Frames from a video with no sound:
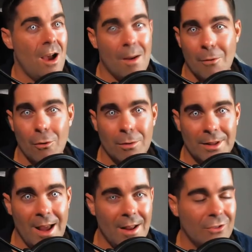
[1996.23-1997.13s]
I'm cool with
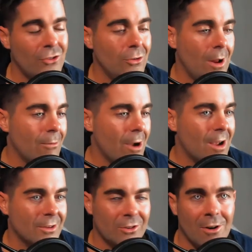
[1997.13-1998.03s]
that. Shoot, I'll
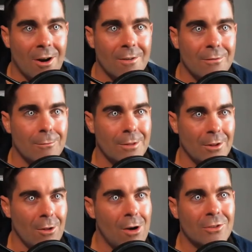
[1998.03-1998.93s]
rock a scarf with a
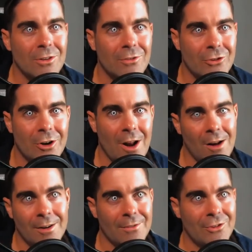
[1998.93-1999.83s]
long sleeve shirt. I
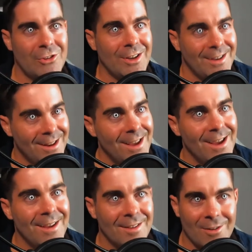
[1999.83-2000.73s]
don't give a shit.
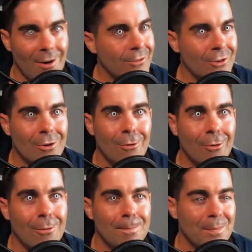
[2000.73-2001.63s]
Scarves are
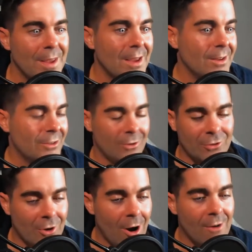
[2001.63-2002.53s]
cool. So
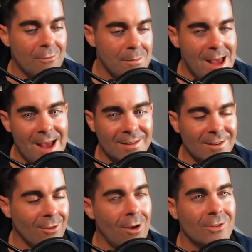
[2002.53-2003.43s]
scarf,
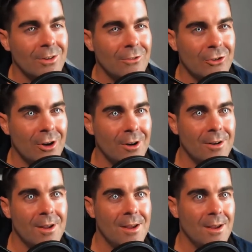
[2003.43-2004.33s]
mask, long sleeve
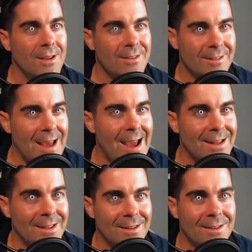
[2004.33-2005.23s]
shirt,
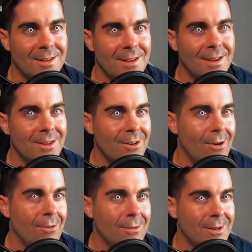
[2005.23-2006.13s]
styling,
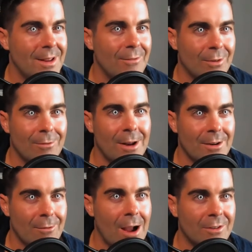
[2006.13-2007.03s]
definitely ready
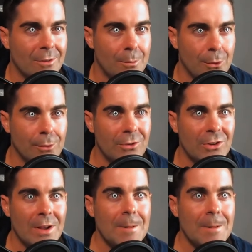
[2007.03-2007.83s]
to rock some boots.